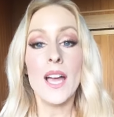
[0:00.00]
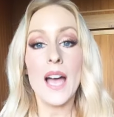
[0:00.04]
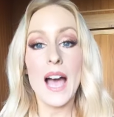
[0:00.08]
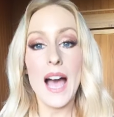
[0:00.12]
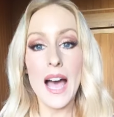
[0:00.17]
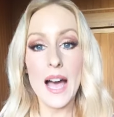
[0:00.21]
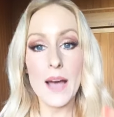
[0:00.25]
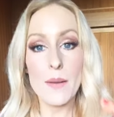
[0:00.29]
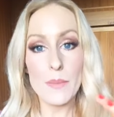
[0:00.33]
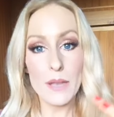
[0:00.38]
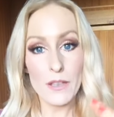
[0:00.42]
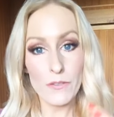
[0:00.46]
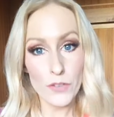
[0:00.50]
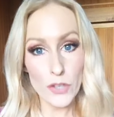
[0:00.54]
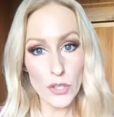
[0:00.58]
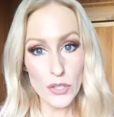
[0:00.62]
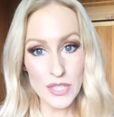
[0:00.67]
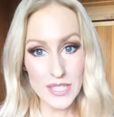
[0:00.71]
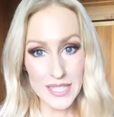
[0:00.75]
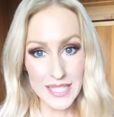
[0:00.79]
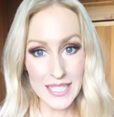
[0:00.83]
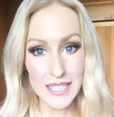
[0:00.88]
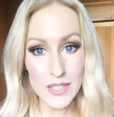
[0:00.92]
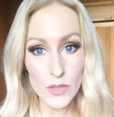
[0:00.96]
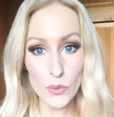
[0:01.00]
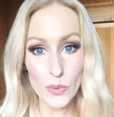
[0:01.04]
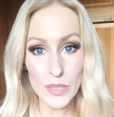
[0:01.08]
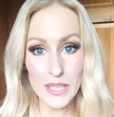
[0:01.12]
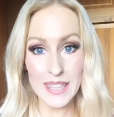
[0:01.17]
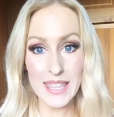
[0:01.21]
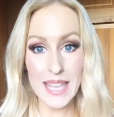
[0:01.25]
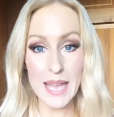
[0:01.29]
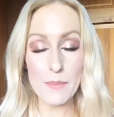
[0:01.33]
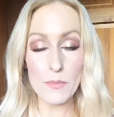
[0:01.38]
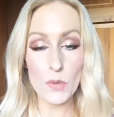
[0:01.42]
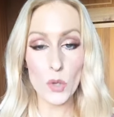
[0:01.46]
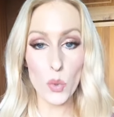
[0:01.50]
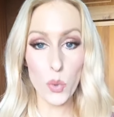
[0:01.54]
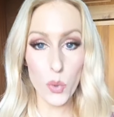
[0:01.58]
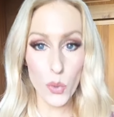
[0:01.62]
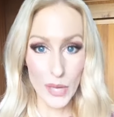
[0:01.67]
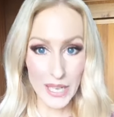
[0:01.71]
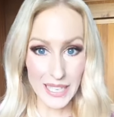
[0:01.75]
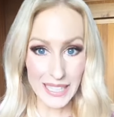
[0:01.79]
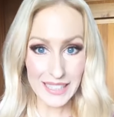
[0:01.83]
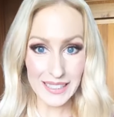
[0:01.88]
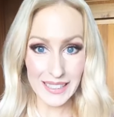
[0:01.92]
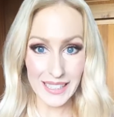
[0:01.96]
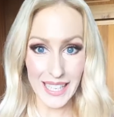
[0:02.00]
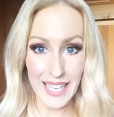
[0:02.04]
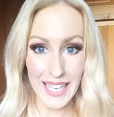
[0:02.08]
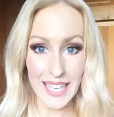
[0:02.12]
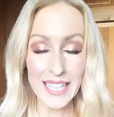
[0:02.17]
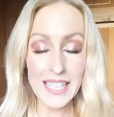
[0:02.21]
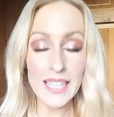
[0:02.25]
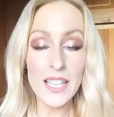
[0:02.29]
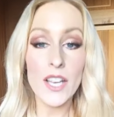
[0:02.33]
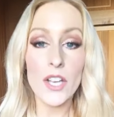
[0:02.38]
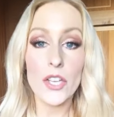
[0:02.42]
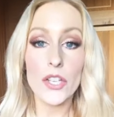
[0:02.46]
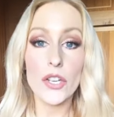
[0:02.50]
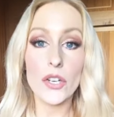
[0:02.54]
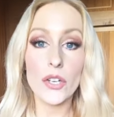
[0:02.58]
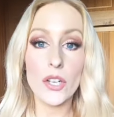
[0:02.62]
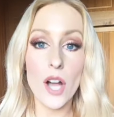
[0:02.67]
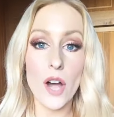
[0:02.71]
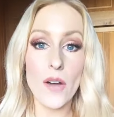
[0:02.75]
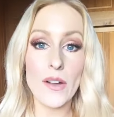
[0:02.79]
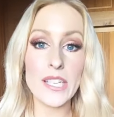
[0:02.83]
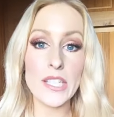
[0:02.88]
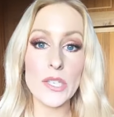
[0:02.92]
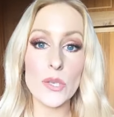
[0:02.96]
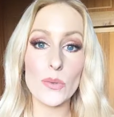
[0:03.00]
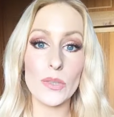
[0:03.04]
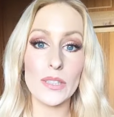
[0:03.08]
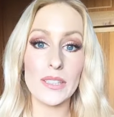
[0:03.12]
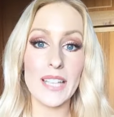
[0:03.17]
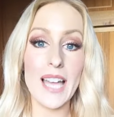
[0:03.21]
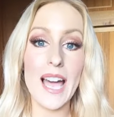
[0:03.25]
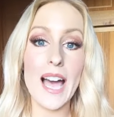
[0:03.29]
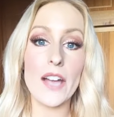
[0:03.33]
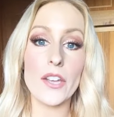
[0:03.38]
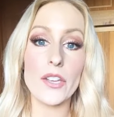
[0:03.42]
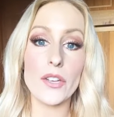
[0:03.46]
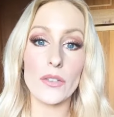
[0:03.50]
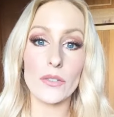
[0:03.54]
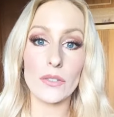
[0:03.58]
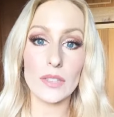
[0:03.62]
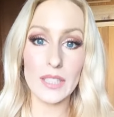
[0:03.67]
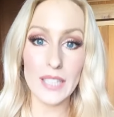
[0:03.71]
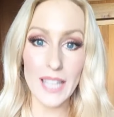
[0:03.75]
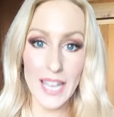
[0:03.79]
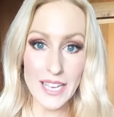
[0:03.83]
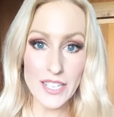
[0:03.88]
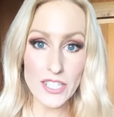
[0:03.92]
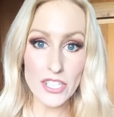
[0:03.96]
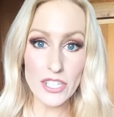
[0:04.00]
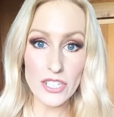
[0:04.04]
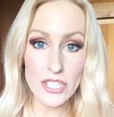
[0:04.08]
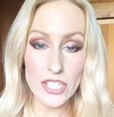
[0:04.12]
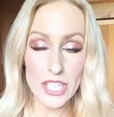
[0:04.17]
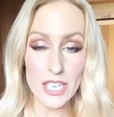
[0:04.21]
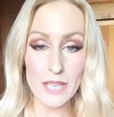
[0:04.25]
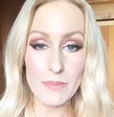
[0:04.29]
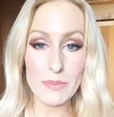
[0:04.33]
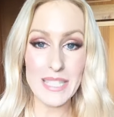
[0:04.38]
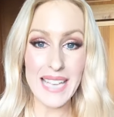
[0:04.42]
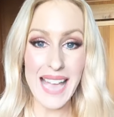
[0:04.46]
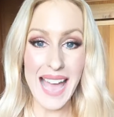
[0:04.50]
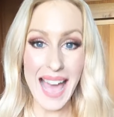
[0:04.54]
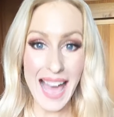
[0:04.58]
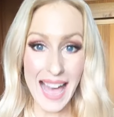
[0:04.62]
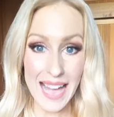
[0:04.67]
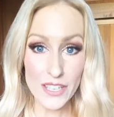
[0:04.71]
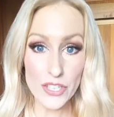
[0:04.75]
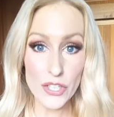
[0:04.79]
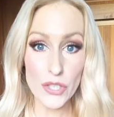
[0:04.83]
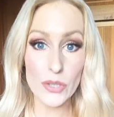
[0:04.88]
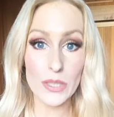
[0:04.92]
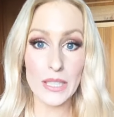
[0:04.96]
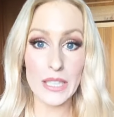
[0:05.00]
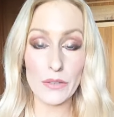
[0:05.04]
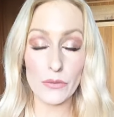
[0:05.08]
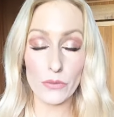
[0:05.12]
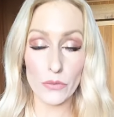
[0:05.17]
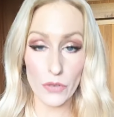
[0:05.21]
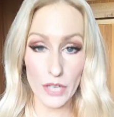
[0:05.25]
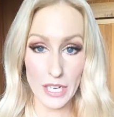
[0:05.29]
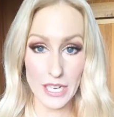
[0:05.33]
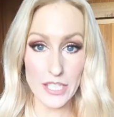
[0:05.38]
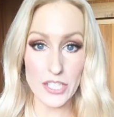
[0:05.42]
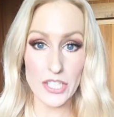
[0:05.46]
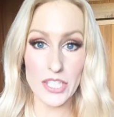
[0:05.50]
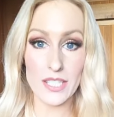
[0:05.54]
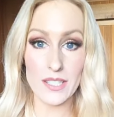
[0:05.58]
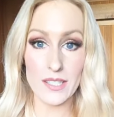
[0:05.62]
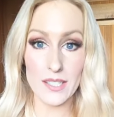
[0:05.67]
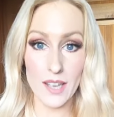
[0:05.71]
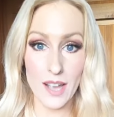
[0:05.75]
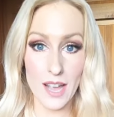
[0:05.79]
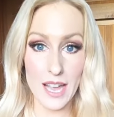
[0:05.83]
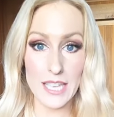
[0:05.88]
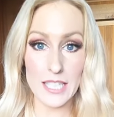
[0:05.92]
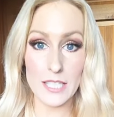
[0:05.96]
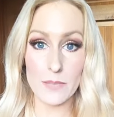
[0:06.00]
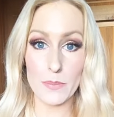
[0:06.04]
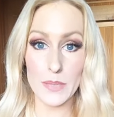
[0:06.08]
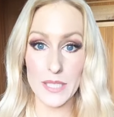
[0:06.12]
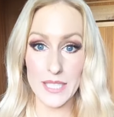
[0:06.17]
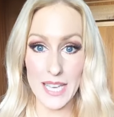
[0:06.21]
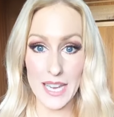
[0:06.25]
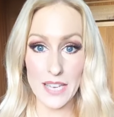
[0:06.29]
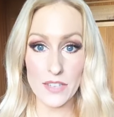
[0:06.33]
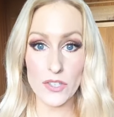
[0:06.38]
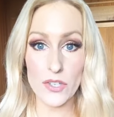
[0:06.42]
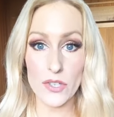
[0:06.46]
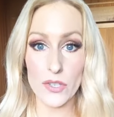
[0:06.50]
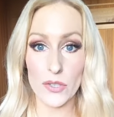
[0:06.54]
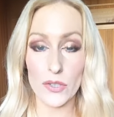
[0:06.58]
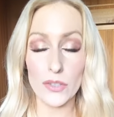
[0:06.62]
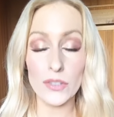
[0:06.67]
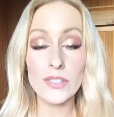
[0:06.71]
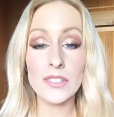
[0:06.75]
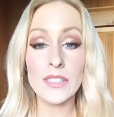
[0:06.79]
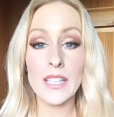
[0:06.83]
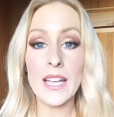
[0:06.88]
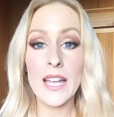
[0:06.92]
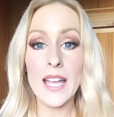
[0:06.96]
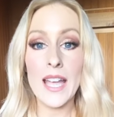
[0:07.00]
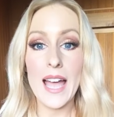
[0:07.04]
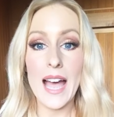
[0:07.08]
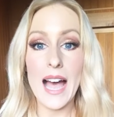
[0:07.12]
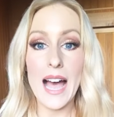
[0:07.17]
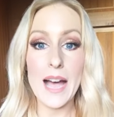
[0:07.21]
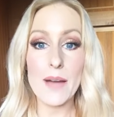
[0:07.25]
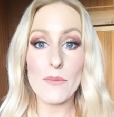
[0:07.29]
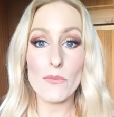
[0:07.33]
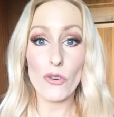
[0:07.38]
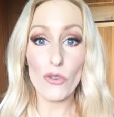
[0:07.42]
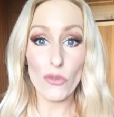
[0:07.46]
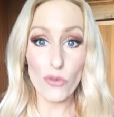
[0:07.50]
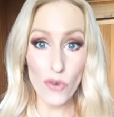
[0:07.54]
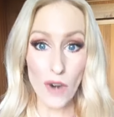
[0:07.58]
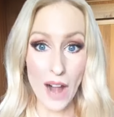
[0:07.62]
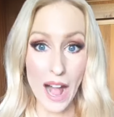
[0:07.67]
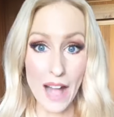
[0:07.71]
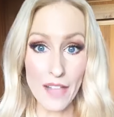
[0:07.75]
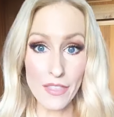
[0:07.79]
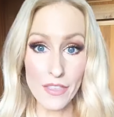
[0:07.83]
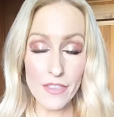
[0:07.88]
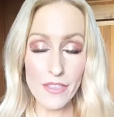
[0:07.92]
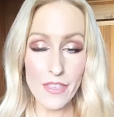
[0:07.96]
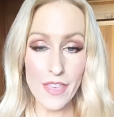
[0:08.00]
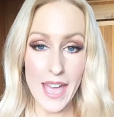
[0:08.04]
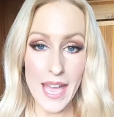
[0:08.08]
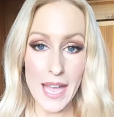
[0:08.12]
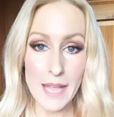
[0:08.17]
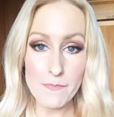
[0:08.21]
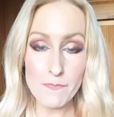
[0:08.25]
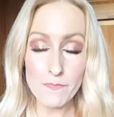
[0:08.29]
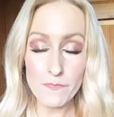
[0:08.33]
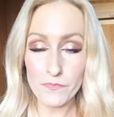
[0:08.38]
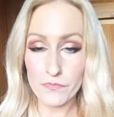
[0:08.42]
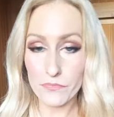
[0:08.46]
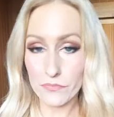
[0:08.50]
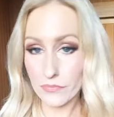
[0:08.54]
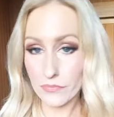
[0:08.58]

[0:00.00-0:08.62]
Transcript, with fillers: um, if you deal with them quickly, you're going to allow your relationship to actually reach its highest potential um, rather than